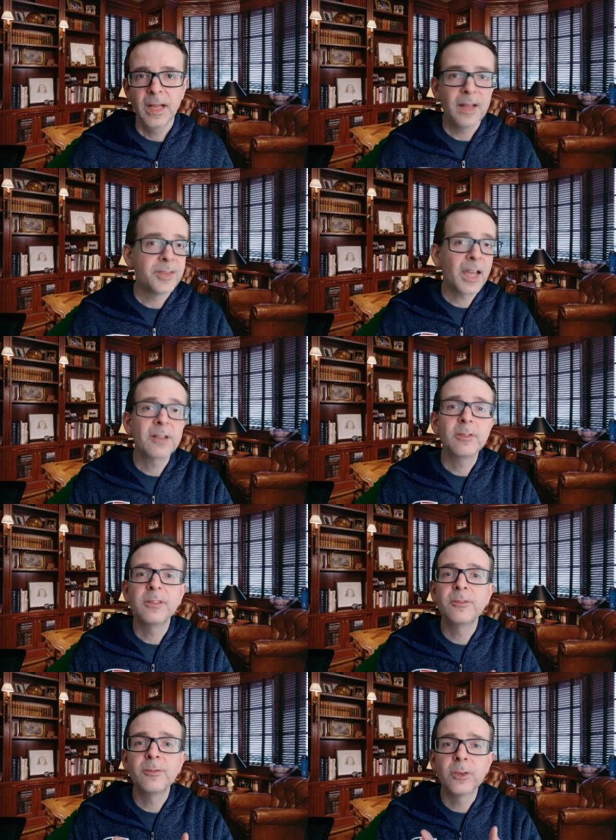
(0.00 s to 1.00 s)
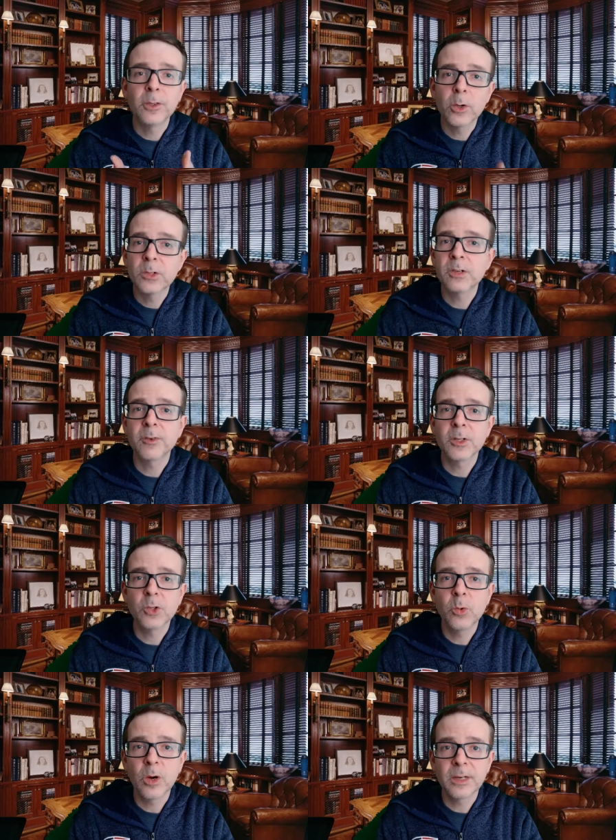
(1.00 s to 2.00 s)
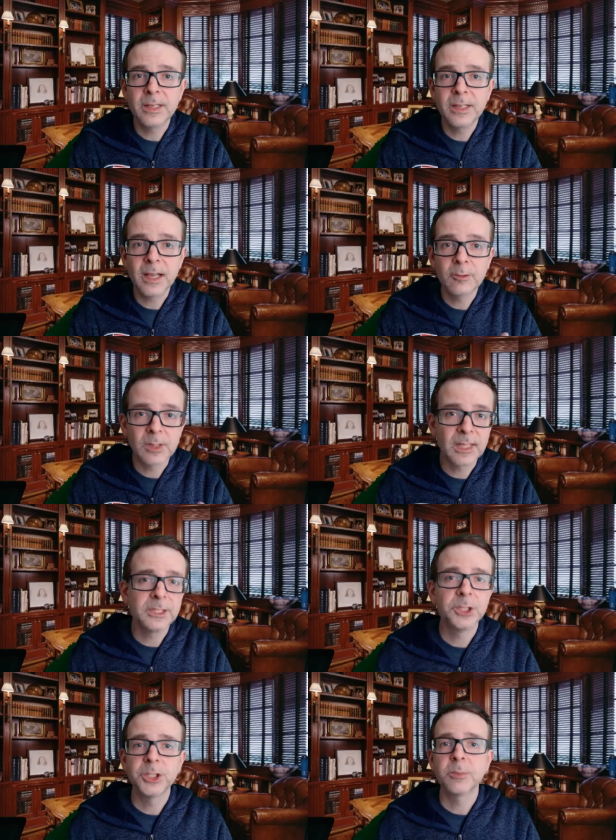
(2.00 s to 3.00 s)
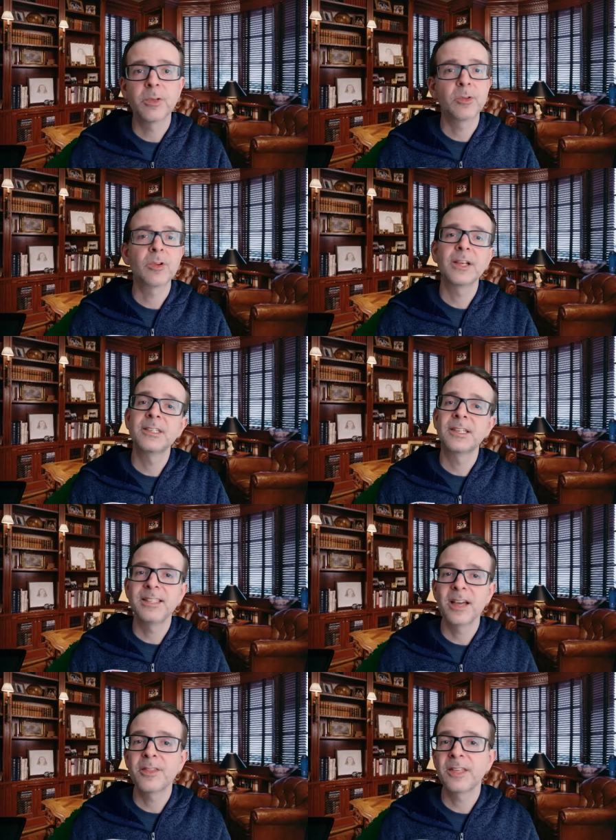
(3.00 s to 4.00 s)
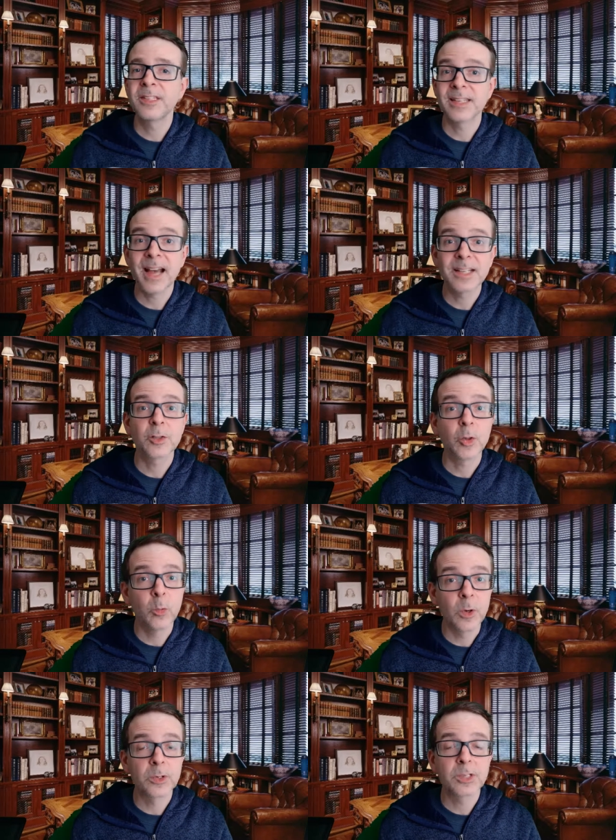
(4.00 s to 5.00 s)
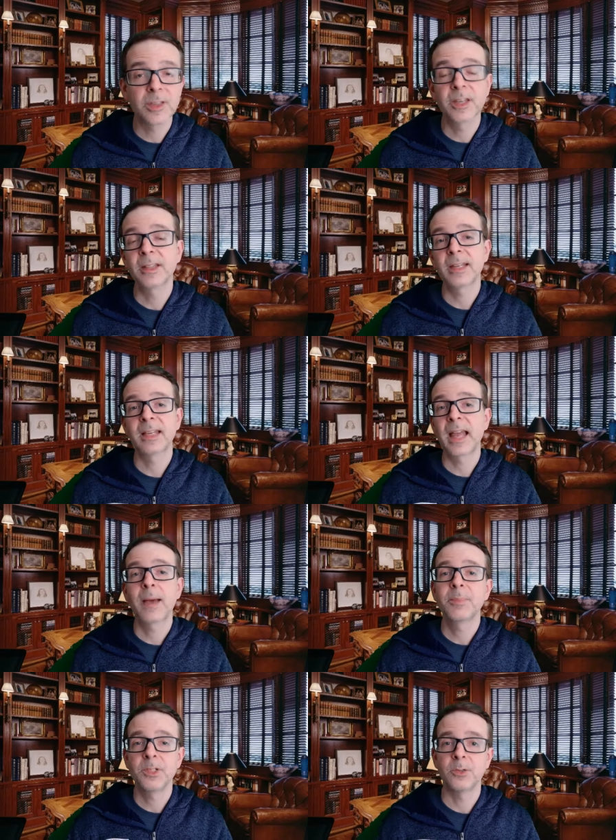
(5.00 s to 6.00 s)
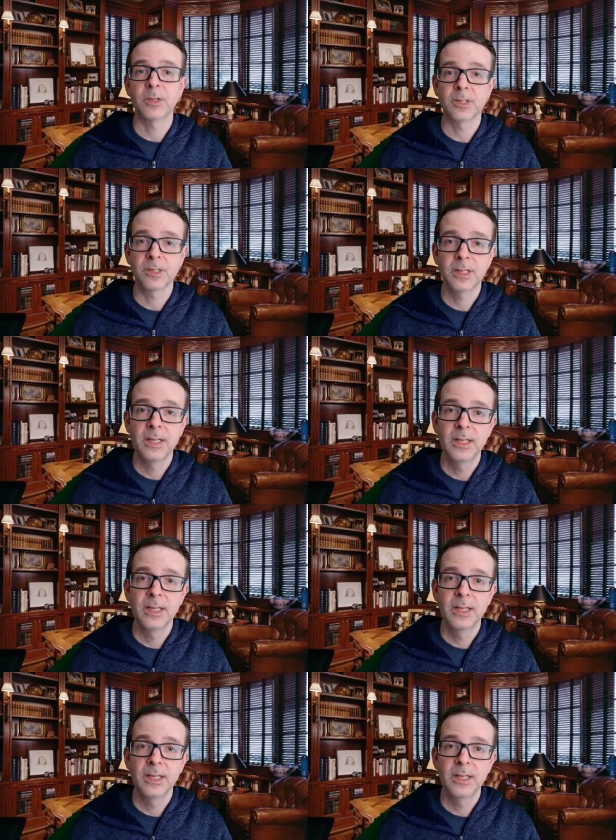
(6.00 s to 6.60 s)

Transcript: And thankfully, for those of us who are in a relationship with Christ, death is not the worst thing that can happen to us.